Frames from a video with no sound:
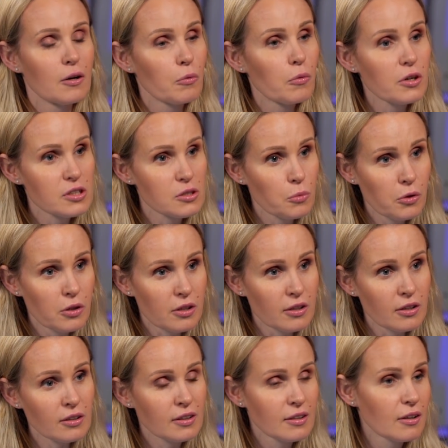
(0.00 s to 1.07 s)
was,
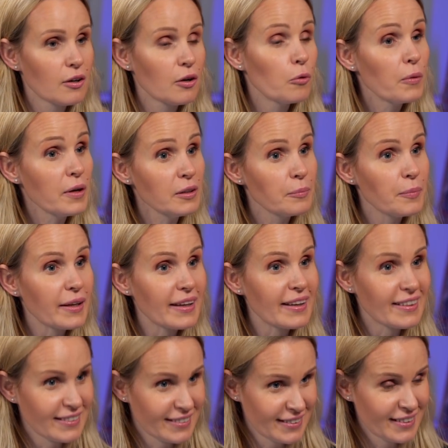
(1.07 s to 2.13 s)
were, or will be.